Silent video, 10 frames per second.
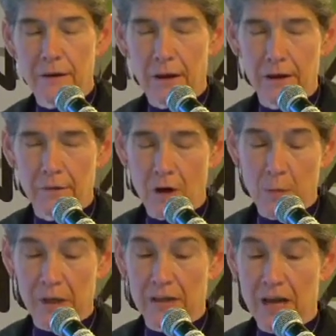an
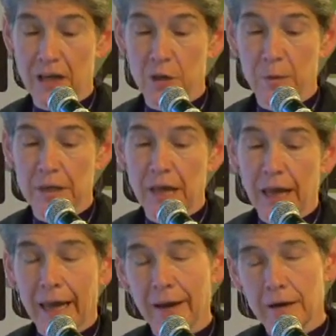environmental document,
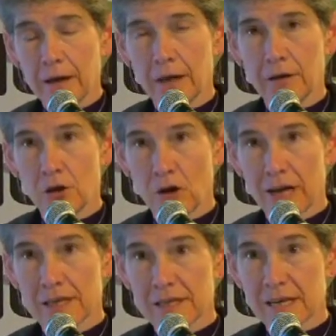and in the
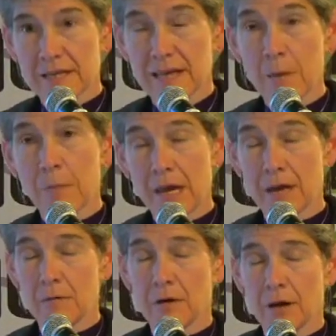United States that
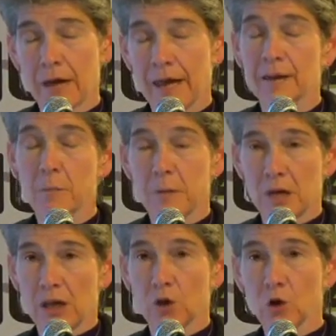may end up
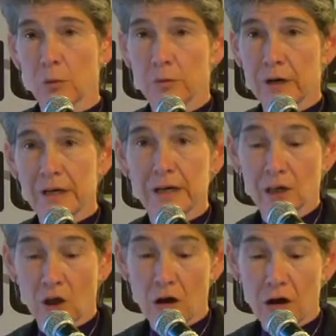being incorporated
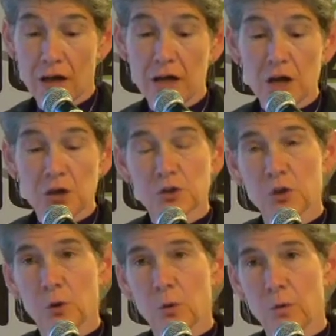in law.
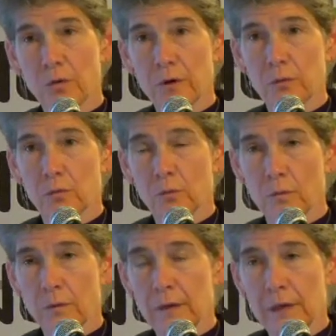So
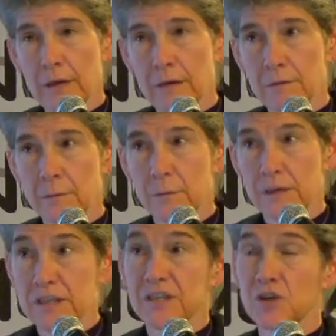the
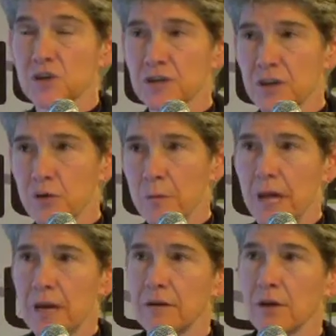decisions that are
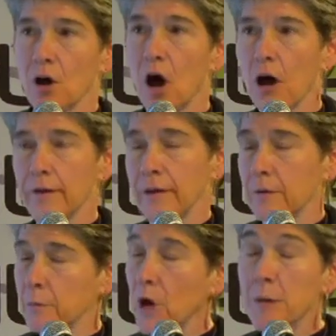made,
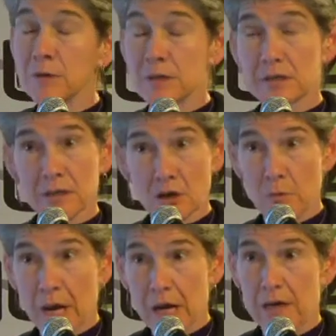the promises that are
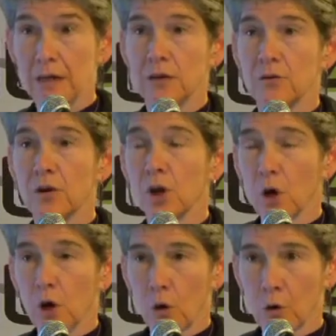made in
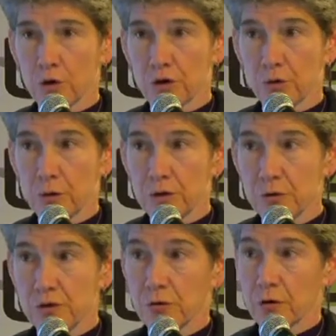order to
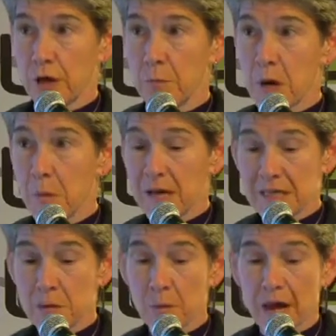reduce or
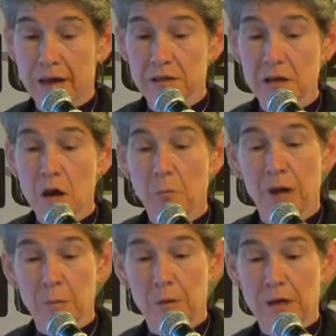minimize impacts
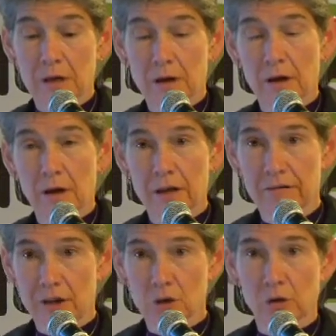might be
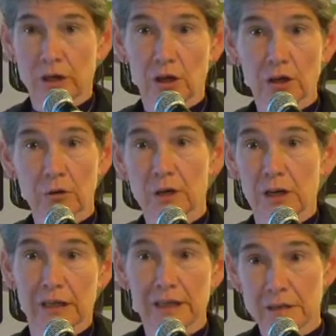eventually included
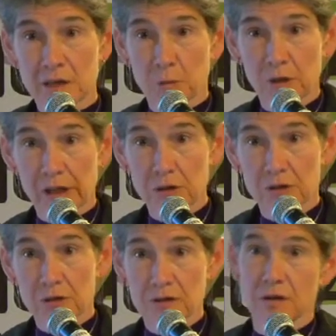in lease
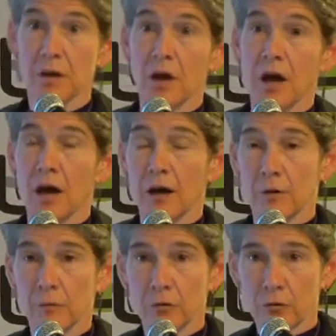stipulations
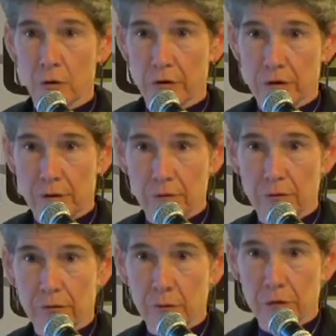for
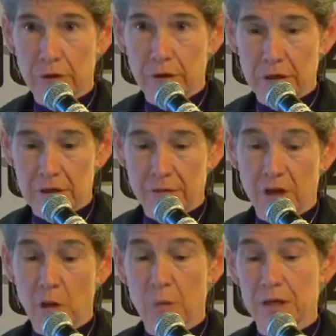the
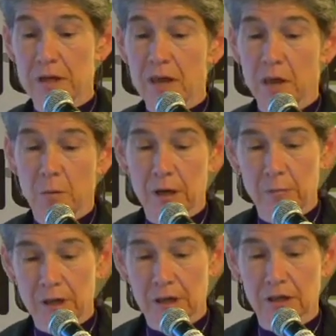development. They
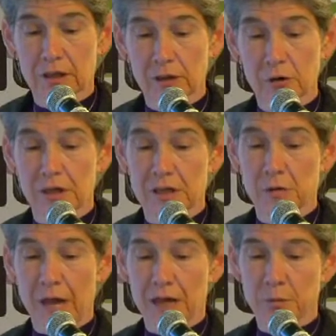might be included
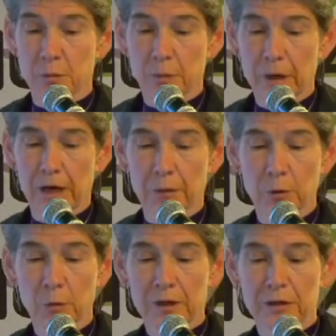in as
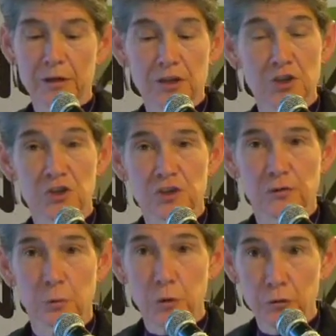permit conditions
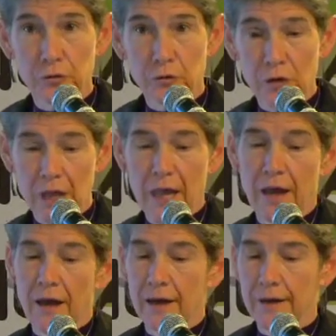of approval,
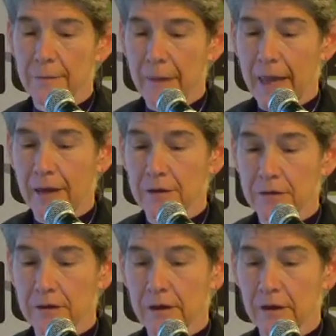
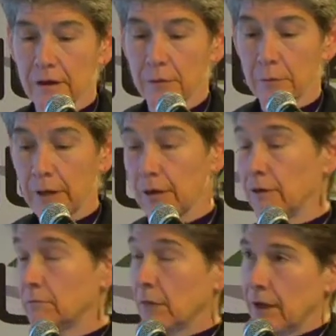and in